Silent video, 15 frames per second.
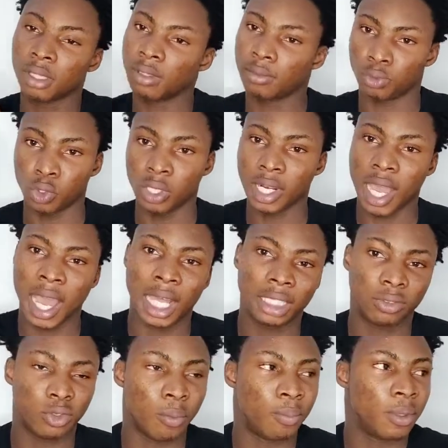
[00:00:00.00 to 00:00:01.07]
run
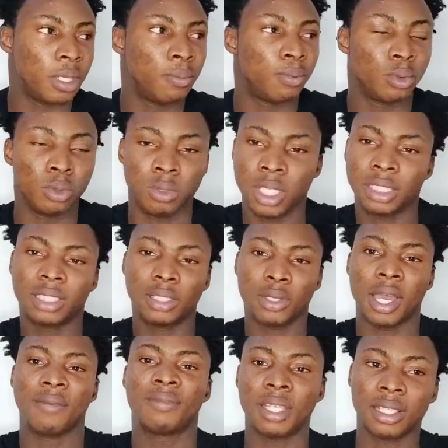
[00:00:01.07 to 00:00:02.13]
ads for people. Let's say you
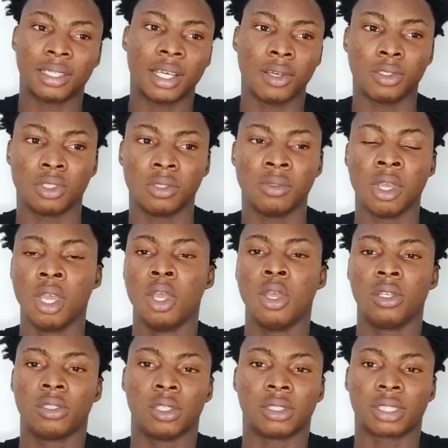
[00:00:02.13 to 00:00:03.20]
have 10,000
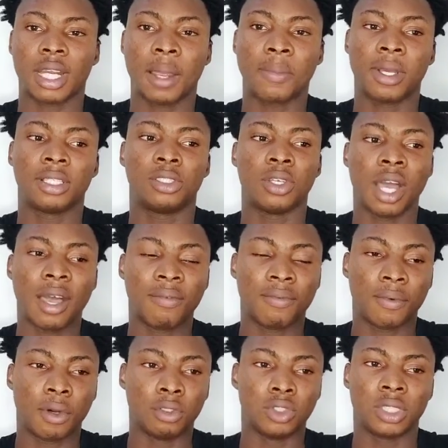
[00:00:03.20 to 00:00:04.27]
subscribers, you
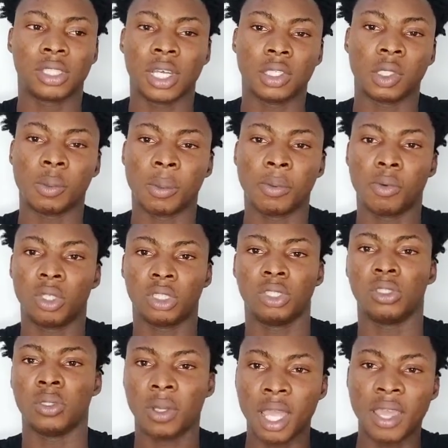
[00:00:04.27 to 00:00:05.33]
have 100,000 people
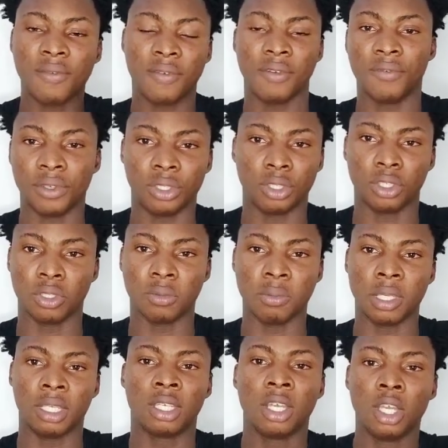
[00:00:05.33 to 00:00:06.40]
watching every video you
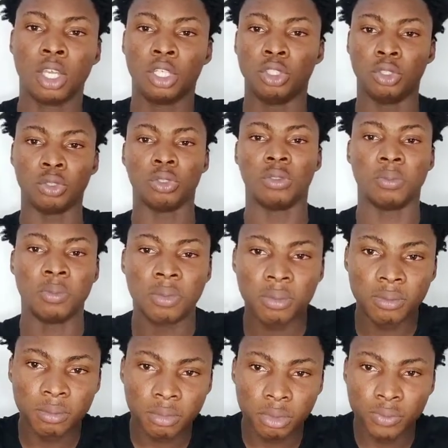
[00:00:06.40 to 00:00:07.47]
make. You could
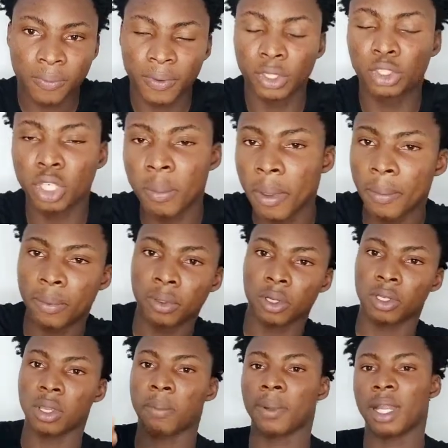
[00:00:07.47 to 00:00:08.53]
feature people
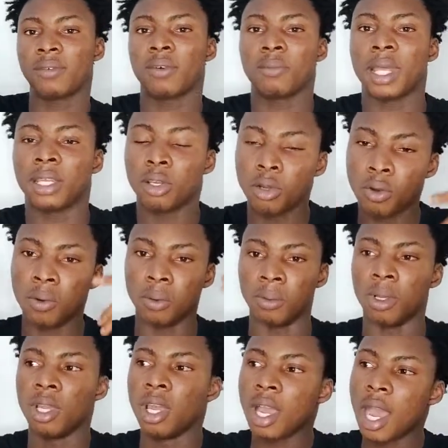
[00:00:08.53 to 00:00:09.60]
on your platform like,
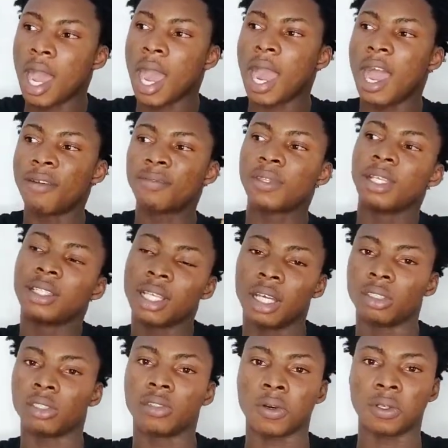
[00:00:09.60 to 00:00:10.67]
oh, I have
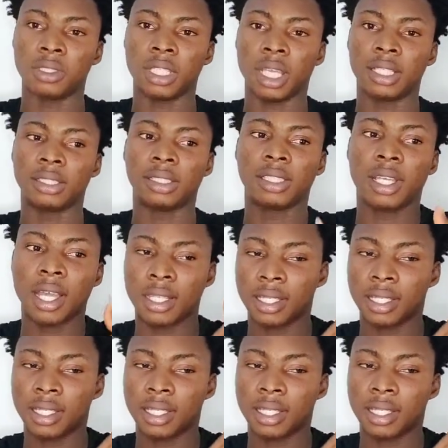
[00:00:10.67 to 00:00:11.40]
10,000 audience,